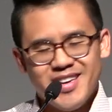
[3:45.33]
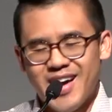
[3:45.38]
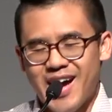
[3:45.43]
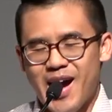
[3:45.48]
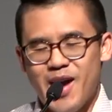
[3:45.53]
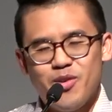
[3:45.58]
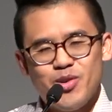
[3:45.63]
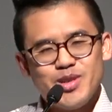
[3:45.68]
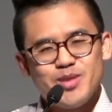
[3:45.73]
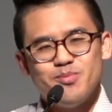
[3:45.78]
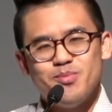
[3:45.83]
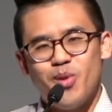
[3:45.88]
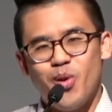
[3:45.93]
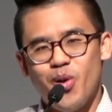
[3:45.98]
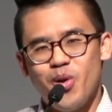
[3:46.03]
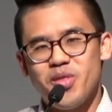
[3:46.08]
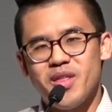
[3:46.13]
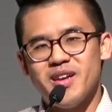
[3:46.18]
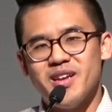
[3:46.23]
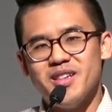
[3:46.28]
I was
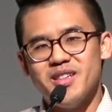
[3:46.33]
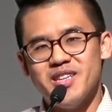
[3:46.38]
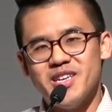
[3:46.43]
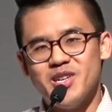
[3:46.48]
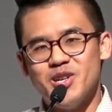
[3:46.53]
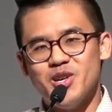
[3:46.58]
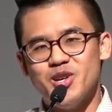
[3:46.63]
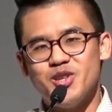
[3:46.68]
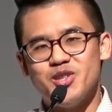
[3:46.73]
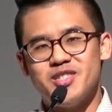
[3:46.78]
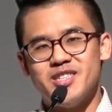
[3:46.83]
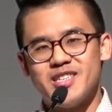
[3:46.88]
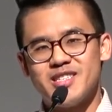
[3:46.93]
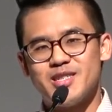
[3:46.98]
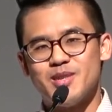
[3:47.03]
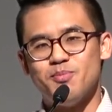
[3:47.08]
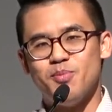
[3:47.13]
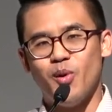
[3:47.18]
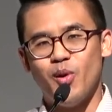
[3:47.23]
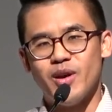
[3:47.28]
more than a little
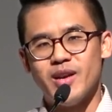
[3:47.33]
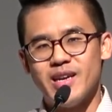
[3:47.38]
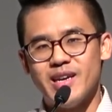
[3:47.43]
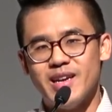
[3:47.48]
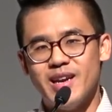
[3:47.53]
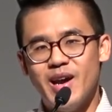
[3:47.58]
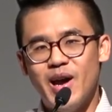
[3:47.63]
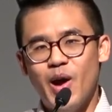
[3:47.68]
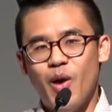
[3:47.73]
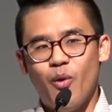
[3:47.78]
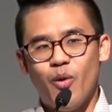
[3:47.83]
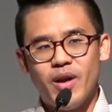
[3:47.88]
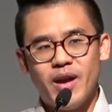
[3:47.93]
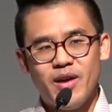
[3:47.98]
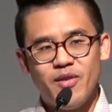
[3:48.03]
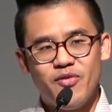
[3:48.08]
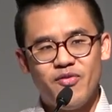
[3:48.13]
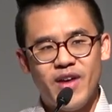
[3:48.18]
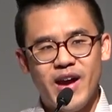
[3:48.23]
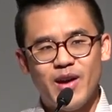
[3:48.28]
disappointed when I
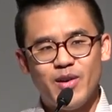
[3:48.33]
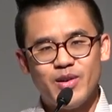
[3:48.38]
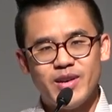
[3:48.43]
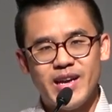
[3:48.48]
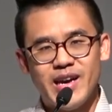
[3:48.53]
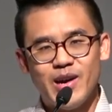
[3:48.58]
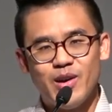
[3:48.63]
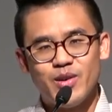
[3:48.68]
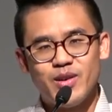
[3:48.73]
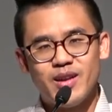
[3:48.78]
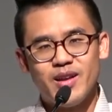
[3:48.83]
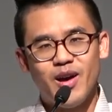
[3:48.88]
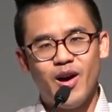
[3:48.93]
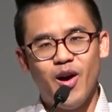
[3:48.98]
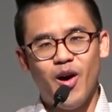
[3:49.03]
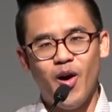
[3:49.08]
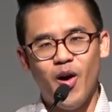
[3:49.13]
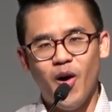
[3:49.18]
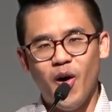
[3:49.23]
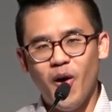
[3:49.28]
found out
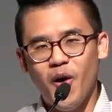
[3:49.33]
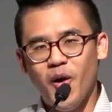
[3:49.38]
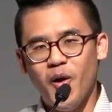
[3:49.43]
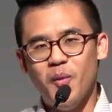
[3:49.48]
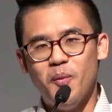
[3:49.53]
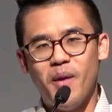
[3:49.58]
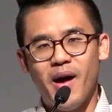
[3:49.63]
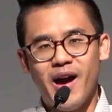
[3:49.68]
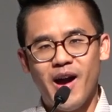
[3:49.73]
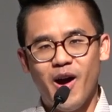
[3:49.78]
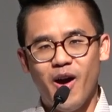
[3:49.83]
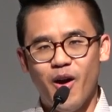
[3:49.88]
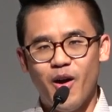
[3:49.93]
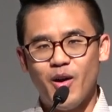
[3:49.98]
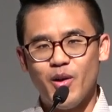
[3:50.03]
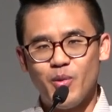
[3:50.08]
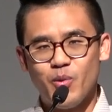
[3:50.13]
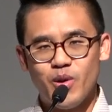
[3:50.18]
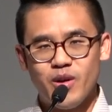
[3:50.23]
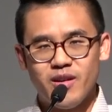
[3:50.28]
all my
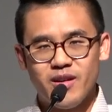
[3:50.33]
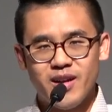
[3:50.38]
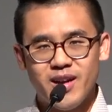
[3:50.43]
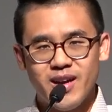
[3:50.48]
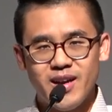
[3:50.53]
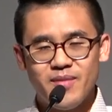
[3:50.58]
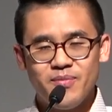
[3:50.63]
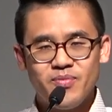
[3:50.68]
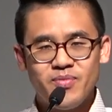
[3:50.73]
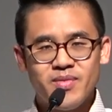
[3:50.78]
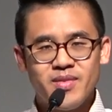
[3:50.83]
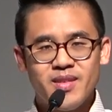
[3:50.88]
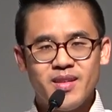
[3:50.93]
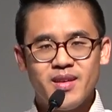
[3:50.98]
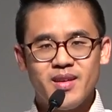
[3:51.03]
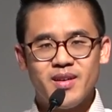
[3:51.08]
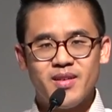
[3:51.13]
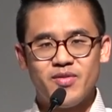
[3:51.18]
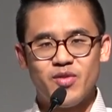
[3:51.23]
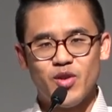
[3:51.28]
hard work
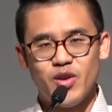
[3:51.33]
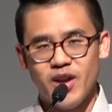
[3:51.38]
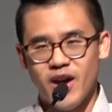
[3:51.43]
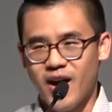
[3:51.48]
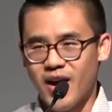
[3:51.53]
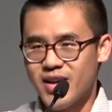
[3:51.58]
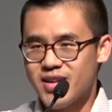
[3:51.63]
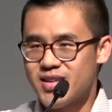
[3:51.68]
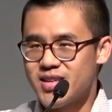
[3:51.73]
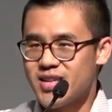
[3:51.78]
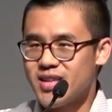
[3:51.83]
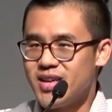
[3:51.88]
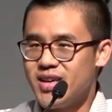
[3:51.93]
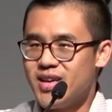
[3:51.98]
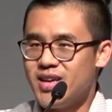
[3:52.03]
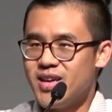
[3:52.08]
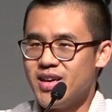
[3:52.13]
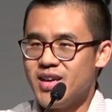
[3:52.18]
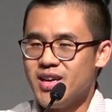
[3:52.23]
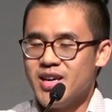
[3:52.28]
for naught.
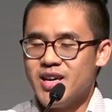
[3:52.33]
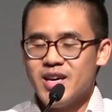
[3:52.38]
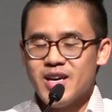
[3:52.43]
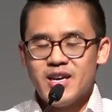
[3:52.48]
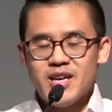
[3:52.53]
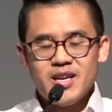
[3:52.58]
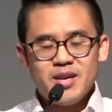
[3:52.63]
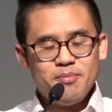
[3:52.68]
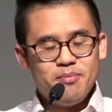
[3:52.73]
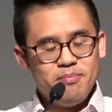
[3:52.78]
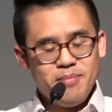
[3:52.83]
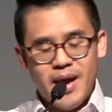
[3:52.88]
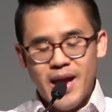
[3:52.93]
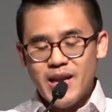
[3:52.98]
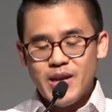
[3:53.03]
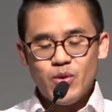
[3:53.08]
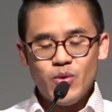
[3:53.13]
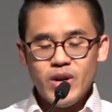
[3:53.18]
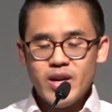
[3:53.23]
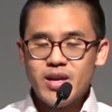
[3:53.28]

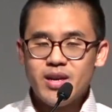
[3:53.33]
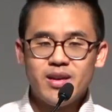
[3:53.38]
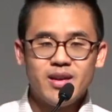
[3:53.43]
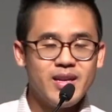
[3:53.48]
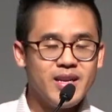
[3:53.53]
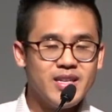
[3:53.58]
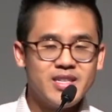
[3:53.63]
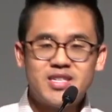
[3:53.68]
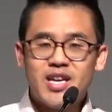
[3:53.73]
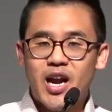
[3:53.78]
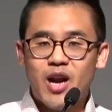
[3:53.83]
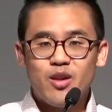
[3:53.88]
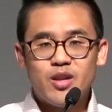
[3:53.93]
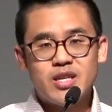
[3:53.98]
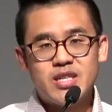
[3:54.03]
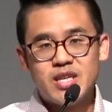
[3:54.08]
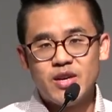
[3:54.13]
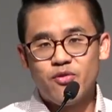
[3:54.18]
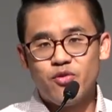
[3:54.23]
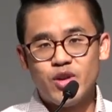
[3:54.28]
Mandarin, an entirely
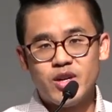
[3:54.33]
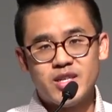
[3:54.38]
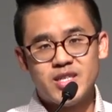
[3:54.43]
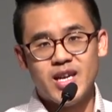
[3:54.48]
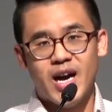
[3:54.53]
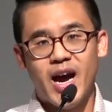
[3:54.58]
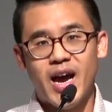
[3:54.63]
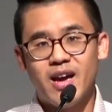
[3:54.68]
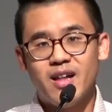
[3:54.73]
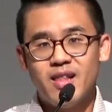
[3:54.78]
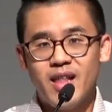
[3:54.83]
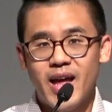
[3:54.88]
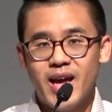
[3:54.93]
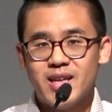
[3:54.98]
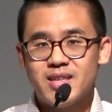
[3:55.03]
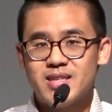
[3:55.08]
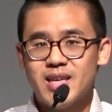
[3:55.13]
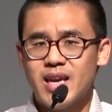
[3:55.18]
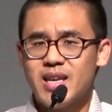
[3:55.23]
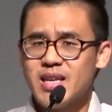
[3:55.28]
different
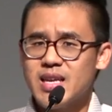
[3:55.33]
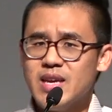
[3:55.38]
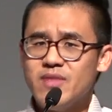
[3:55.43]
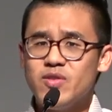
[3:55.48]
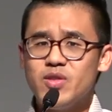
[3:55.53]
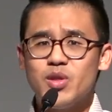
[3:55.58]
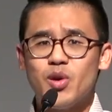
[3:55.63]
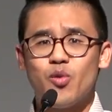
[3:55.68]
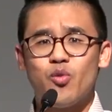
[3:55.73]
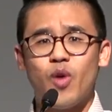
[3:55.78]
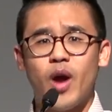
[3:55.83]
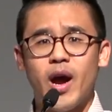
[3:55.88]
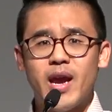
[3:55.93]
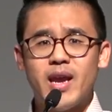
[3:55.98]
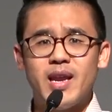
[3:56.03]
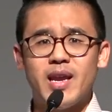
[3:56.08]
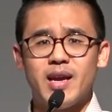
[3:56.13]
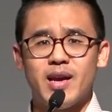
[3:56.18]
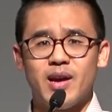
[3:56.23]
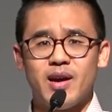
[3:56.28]
dialect, and even the
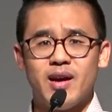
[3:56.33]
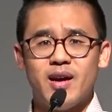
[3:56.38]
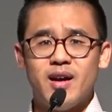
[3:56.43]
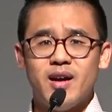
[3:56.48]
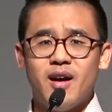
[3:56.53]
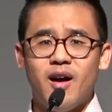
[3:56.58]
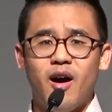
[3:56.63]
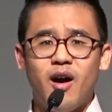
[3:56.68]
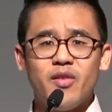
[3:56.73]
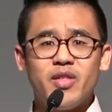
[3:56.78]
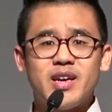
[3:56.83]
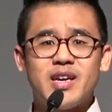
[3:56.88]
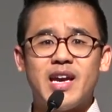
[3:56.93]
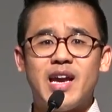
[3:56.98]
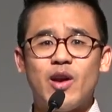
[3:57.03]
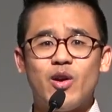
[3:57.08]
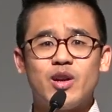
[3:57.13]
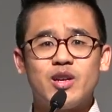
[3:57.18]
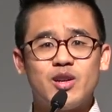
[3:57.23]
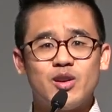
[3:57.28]
writing, all the
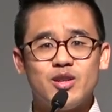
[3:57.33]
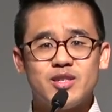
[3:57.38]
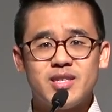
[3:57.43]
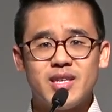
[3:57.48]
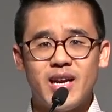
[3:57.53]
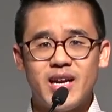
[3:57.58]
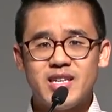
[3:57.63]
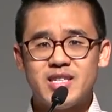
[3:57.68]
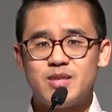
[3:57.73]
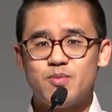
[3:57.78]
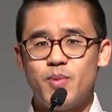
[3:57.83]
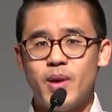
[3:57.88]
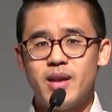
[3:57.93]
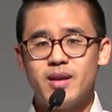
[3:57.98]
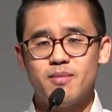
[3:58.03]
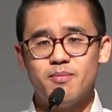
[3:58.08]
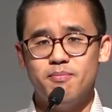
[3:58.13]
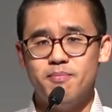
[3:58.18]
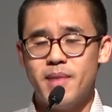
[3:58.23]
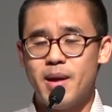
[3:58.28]
characters that I had
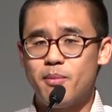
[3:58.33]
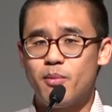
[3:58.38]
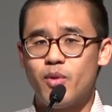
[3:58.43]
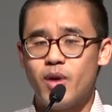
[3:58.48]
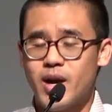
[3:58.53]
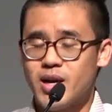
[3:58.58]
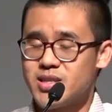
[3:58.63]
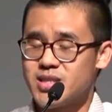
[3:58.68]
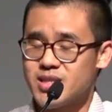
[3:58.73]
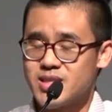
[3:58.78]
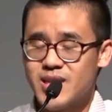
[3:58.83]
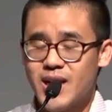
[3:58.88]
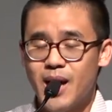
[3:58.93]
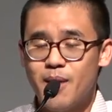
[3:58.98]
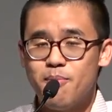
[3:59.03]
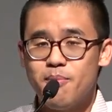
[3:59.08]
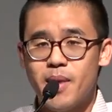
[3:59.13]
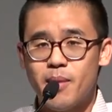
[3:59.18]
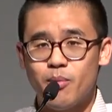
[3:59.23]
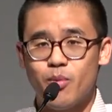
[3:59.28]
spent time
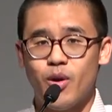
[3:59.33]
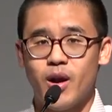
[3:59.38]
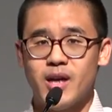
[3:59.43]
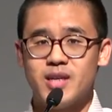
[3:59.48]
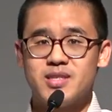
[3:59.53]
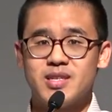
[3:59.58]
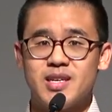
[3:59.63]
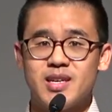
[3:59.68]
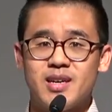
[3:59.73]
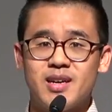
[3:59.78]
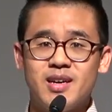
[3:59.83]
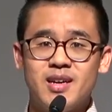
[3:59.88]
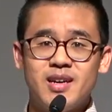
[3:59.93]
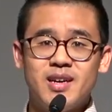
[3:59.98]
memorizing,